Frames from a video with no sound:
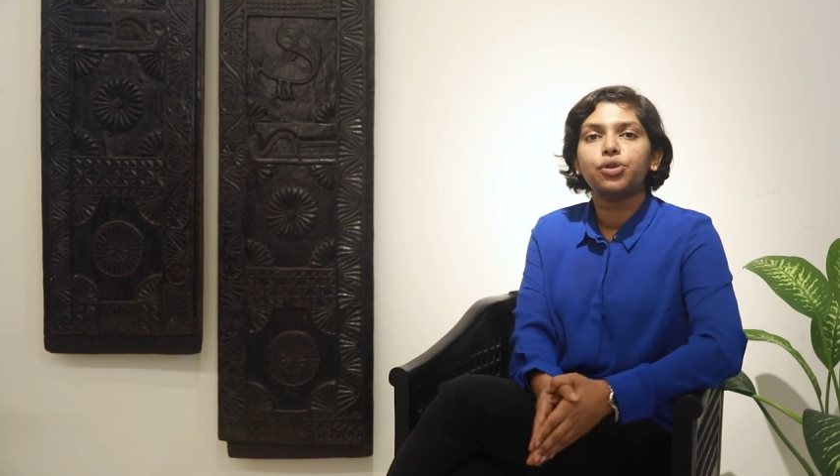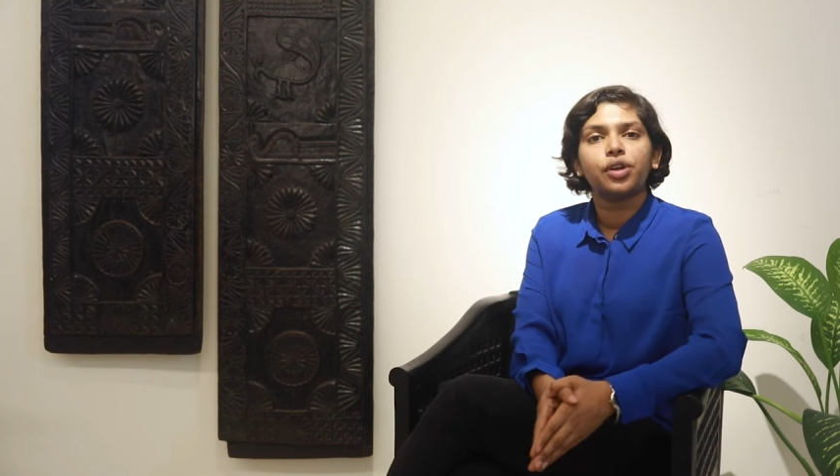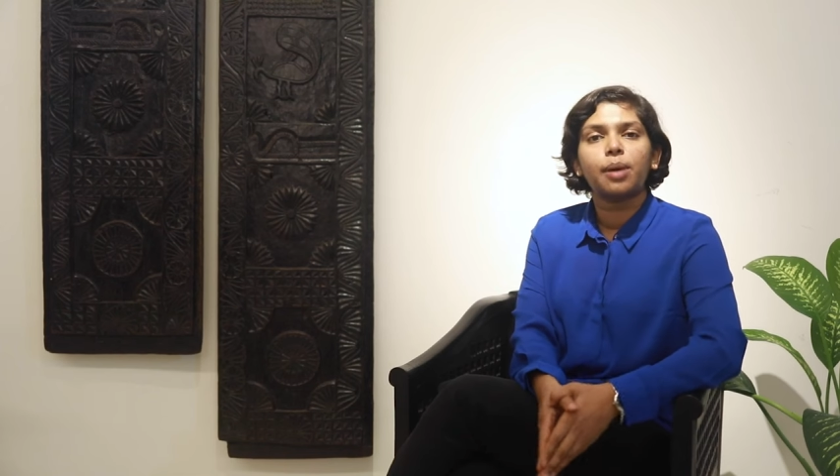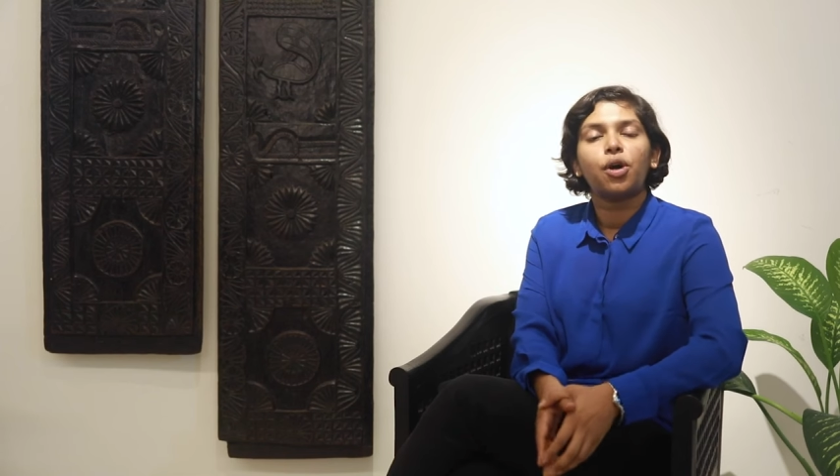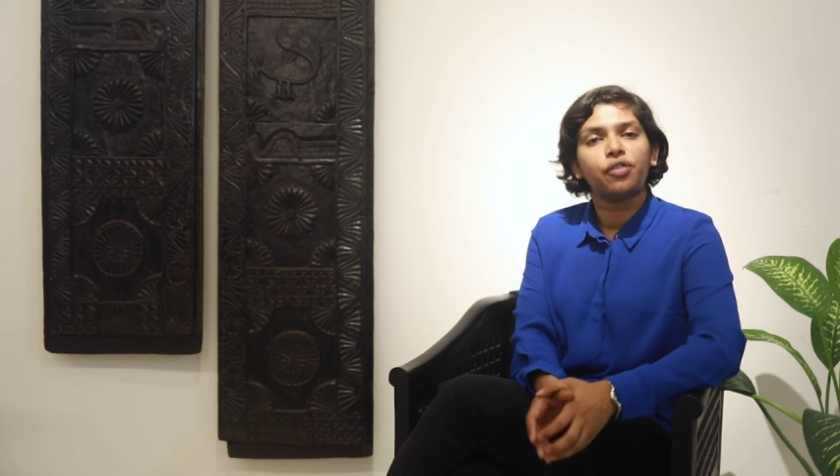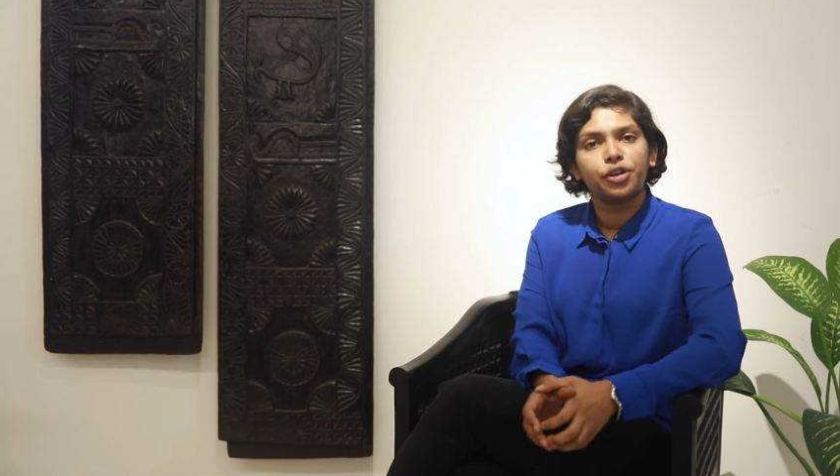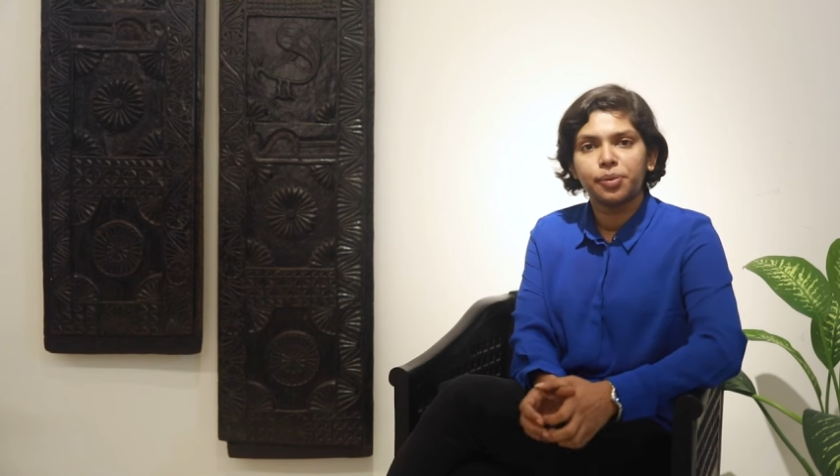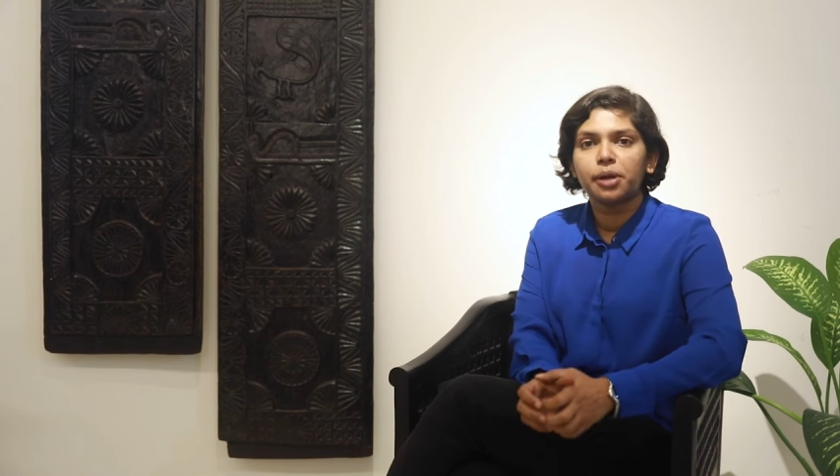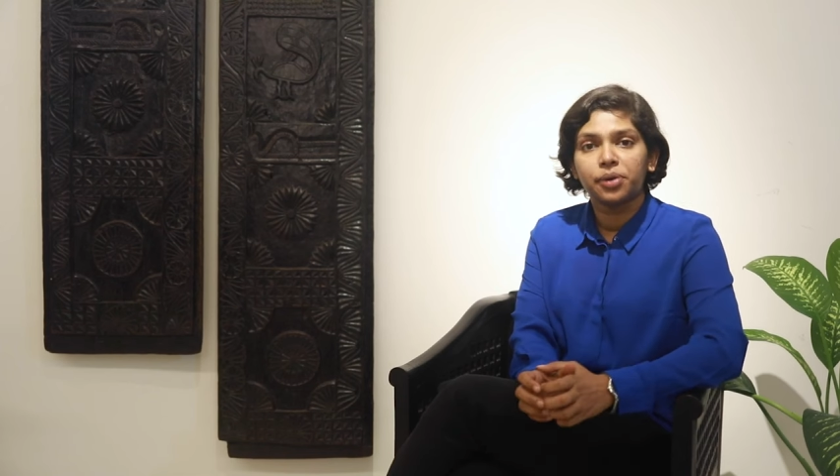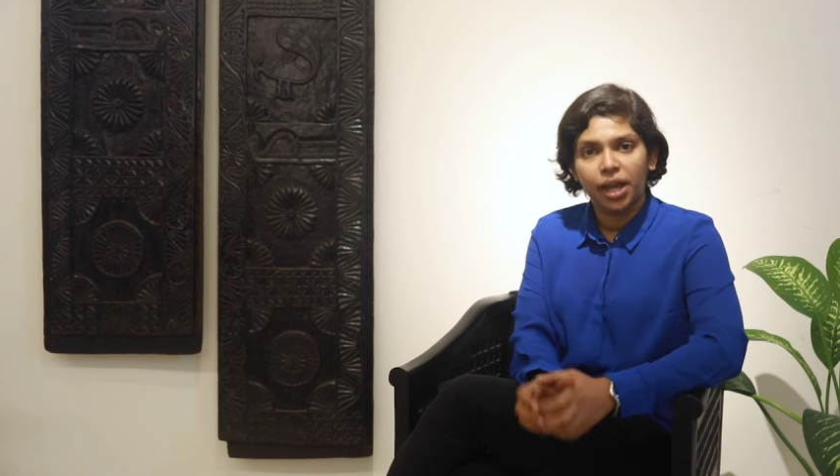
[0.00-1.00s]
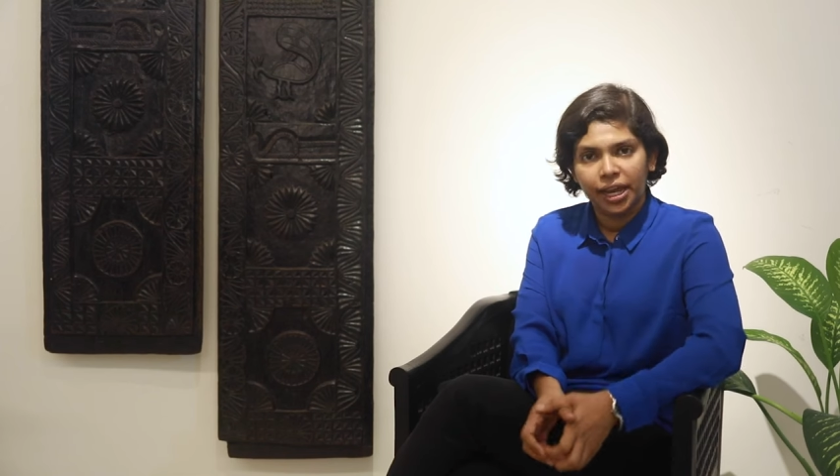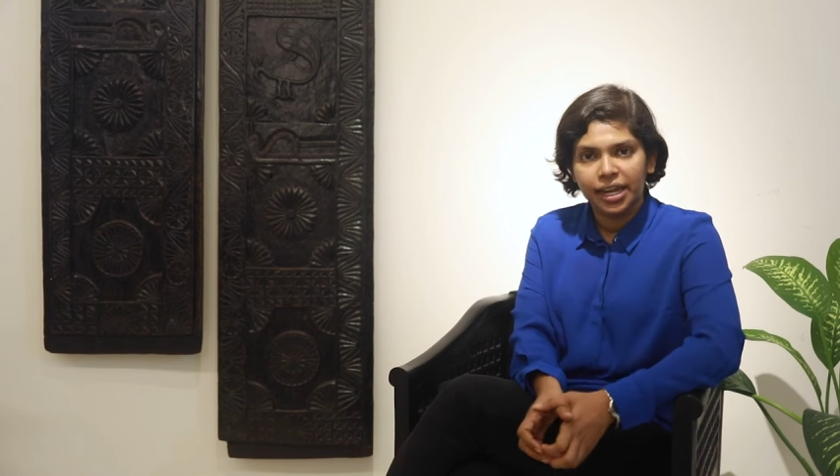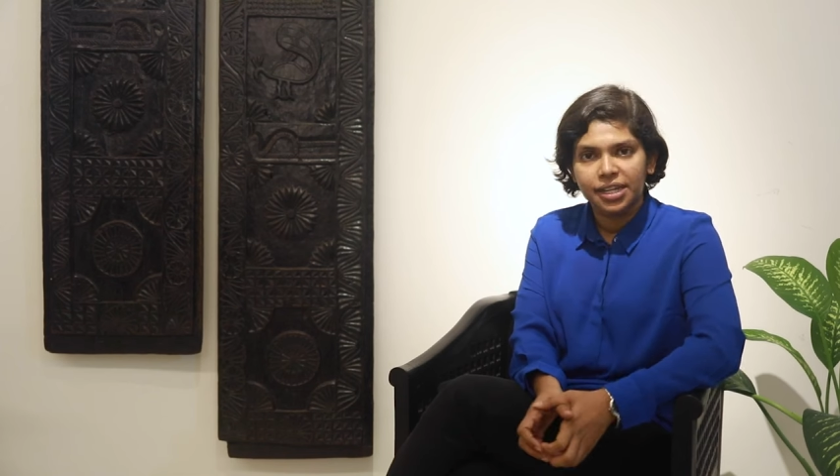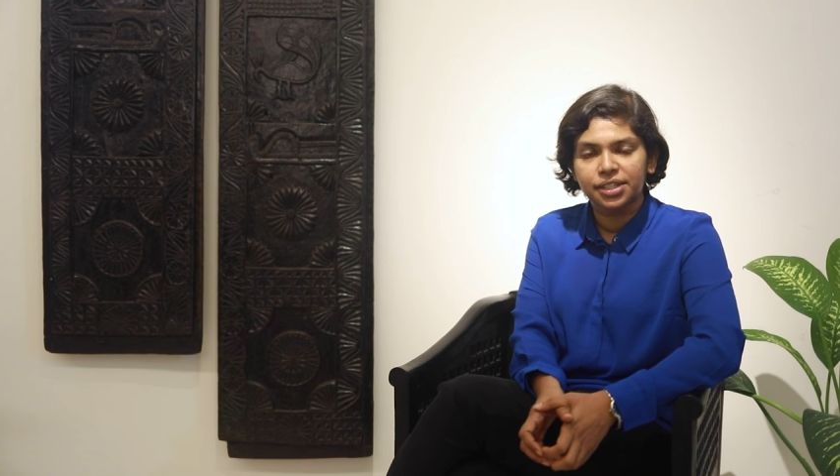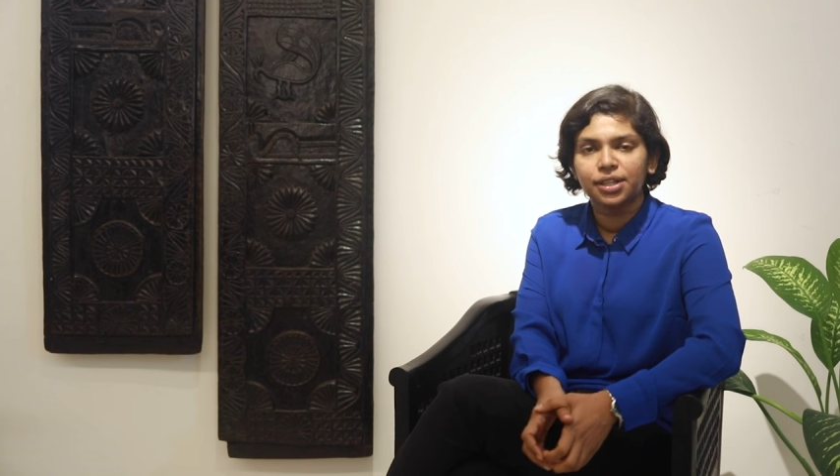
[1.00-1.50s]
program offered by BRAC
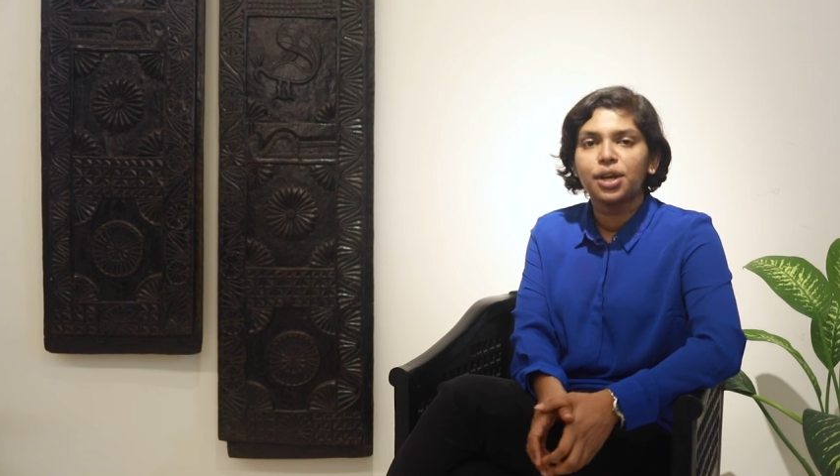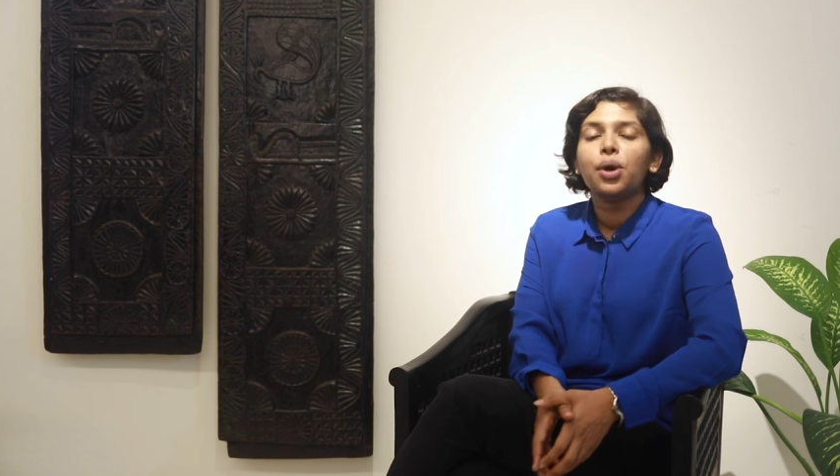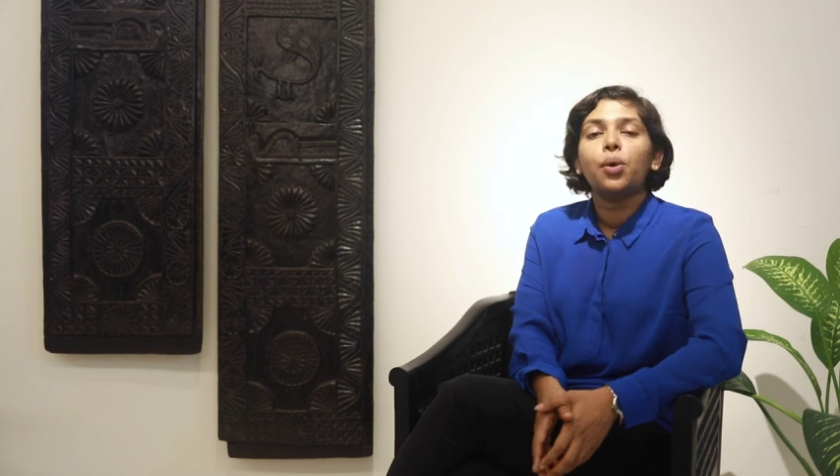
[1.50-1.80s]
ID.